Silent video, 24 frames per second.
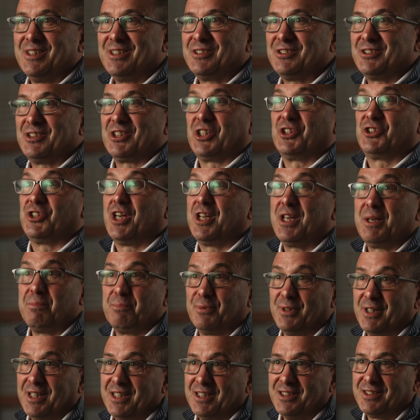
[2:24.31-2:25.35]
It's an exciting
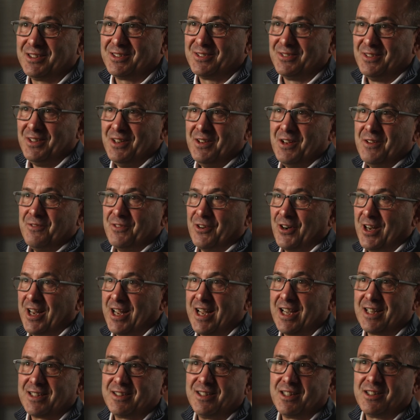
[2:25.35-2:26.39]
place, very
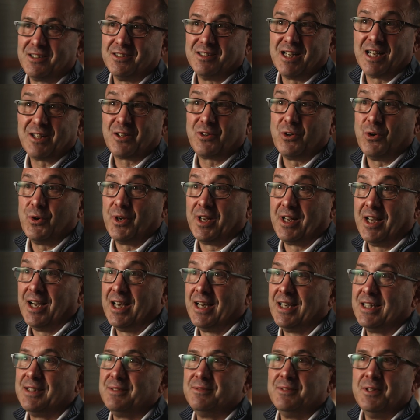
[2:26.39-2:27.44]
hectic, a lot going
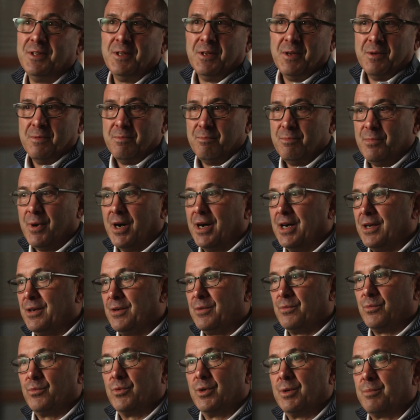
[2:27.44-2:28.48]
on,
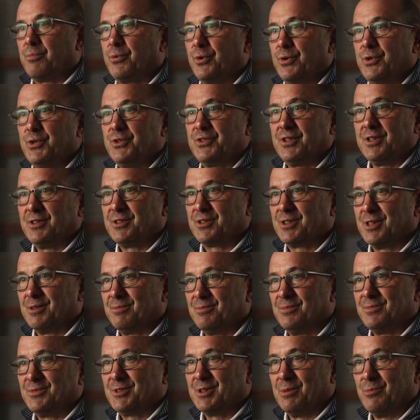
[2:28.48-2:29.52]
but we're producing
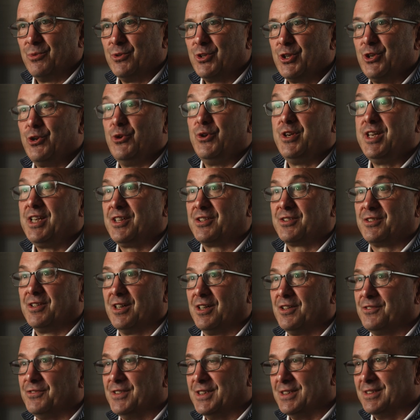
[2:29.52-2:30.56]
some really unique
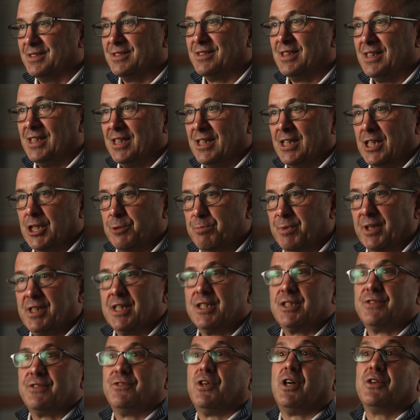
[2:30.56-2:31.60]
stuff, and it's
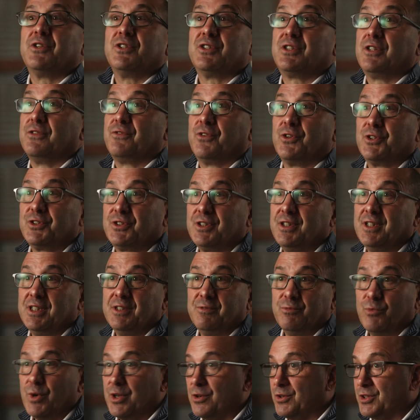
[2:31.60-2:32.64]
because of all this diversity,
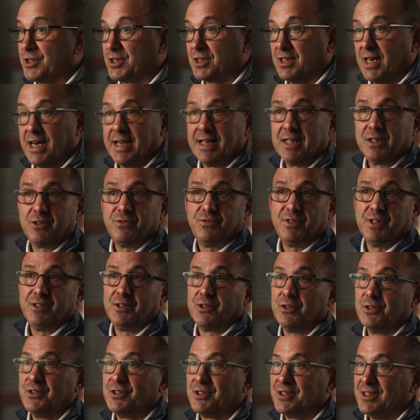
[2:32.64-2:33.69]
whether it's clients,
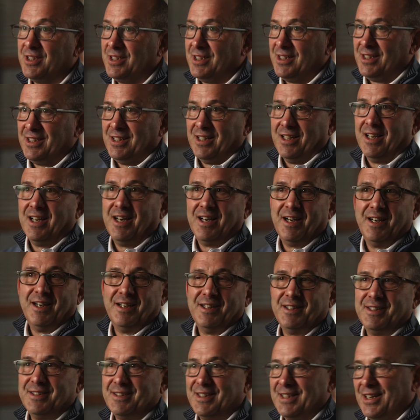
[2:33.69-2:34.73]
vineyards,
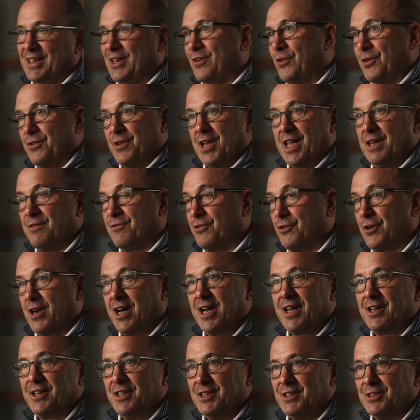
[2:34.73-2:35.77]
or in
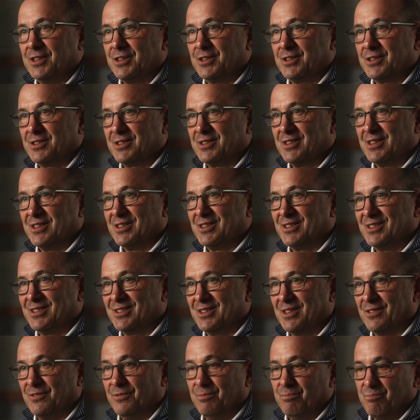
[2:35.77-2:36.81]
varieties. This
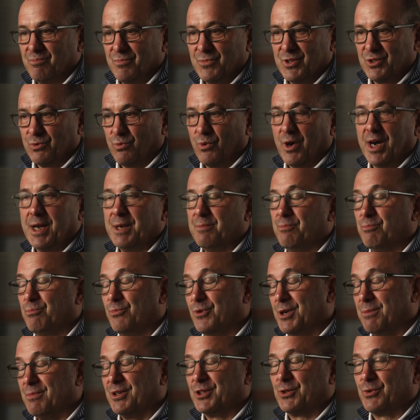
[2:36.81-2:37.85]
wine
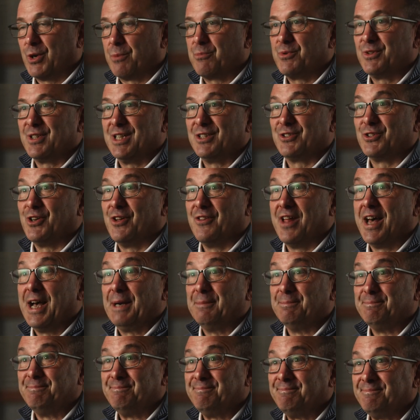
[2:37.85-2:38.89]
pretty much represents all
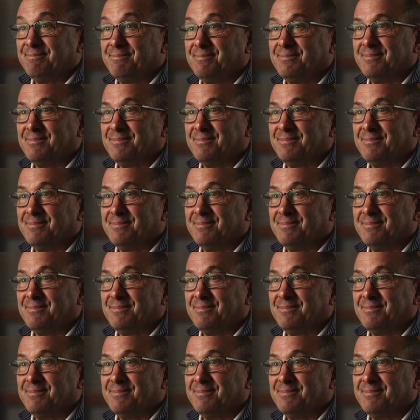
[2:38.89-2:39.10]
that.